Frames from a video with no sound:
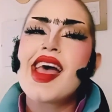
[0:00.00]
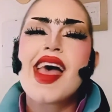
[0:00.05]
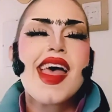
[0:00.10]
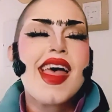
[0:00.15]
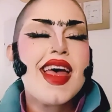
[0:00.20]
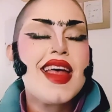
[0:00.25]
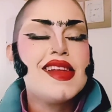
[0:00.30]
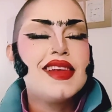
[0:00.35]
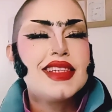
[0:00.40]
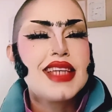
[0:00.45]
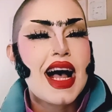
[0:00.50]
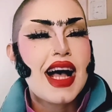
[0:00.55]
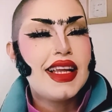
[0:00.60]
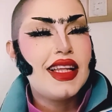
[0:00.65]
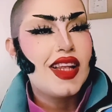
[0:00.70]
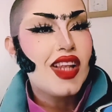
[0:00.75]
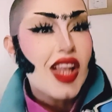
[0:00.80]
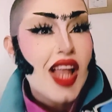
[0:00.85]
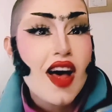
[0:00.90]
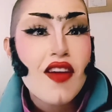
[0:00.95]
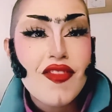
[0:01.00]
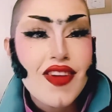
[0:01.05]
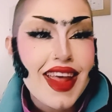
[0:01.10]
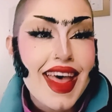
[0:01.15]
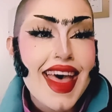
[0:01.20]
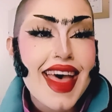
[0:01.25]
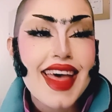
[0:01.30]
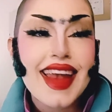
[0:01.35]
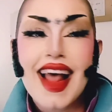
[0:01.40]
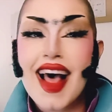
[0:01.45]
and I loved
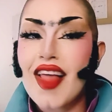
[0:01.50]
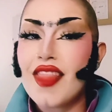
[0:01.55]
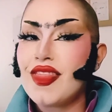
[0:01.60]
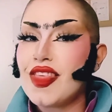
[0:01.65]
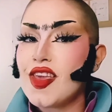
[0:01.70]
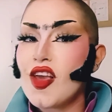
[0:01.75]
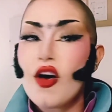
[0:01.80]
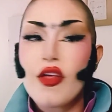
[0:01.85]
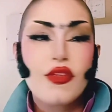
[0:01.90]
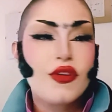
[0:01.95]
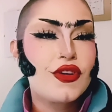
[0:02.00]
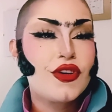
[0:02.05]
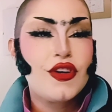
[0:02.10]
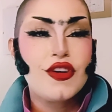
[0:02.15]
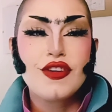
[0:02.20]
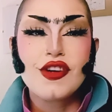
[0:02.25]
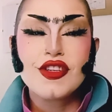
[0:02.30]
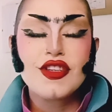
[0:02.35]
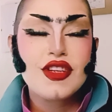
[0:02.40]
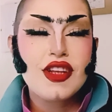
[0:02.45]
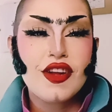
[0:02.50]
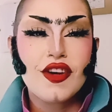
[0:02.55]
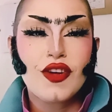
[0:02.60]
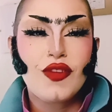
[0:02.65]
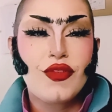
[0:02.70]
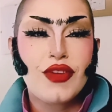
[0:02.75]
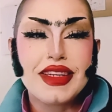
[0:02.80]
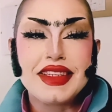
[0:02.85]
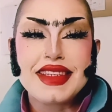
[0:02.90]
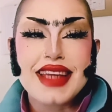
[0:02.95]
it, and the other girls looked
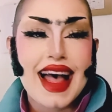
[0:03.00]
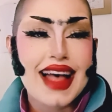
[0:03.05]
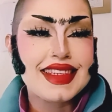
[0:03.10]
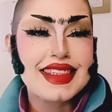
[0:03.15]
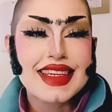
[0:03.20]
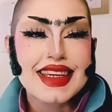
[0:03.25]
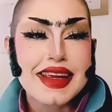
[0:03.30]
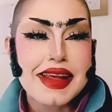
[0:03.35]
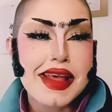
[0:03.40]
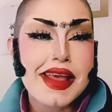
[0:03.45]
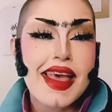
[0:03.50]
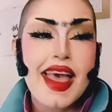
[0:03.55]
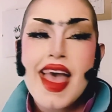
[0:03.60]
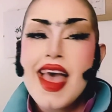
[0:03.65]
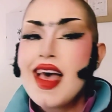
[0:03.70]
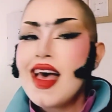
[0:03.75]
fantastic,